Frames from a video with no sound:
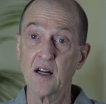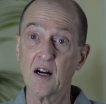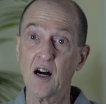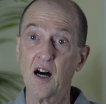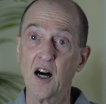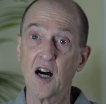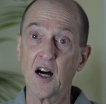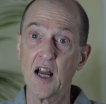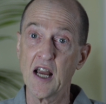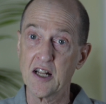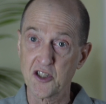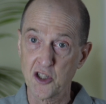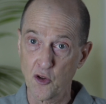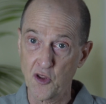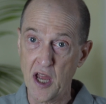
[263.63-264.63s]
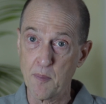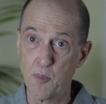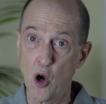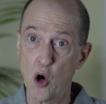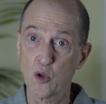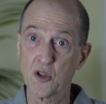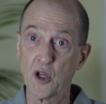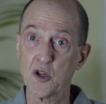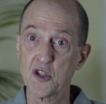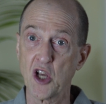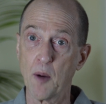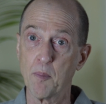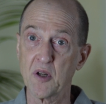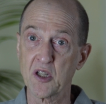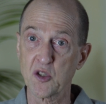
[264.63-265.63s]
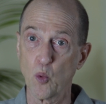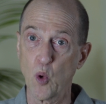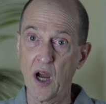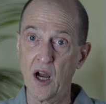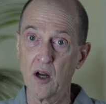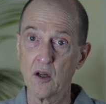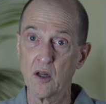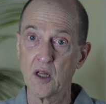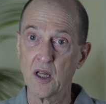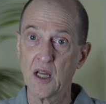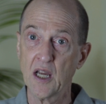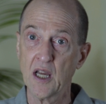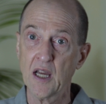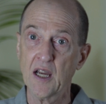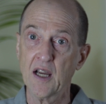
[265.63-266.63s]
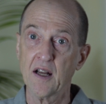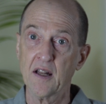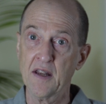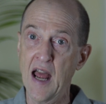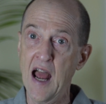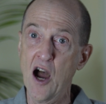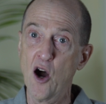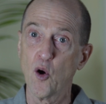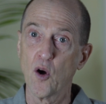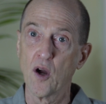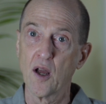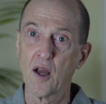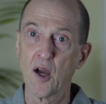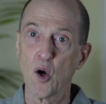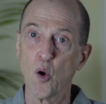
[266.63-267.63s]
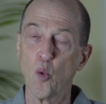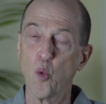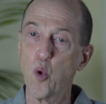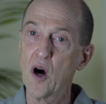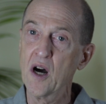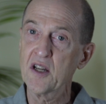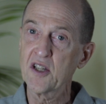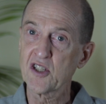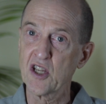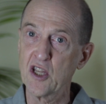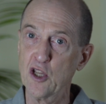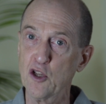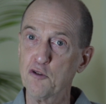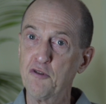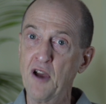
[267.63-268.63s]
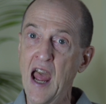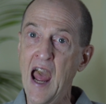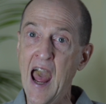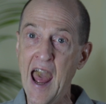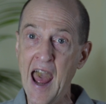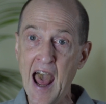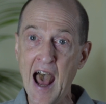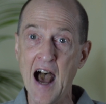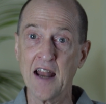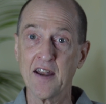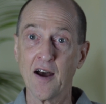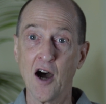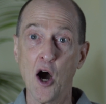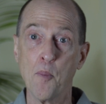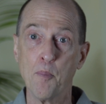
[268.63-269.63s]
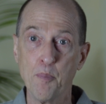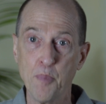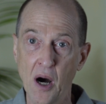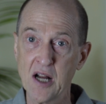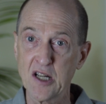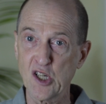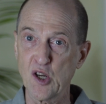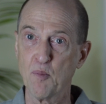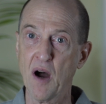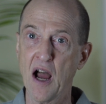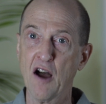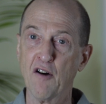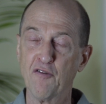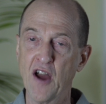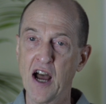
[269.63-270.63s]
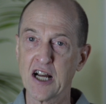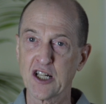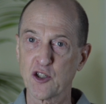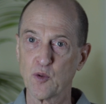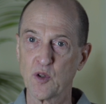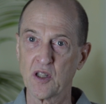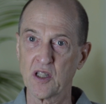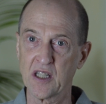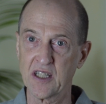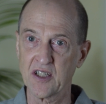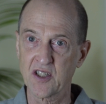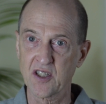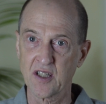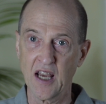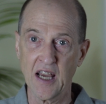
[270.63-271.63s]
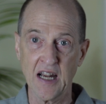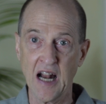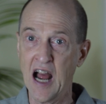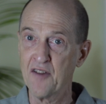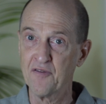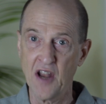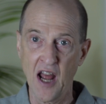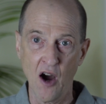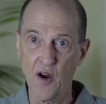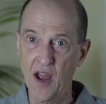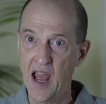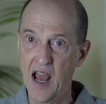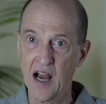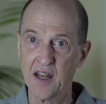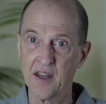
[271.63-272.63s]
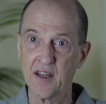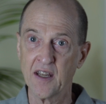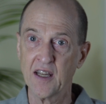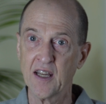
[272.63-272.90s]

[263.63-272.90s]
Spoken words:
And so they broke those up as well. Now, once you've had a bunch of myofascial release, and I've now had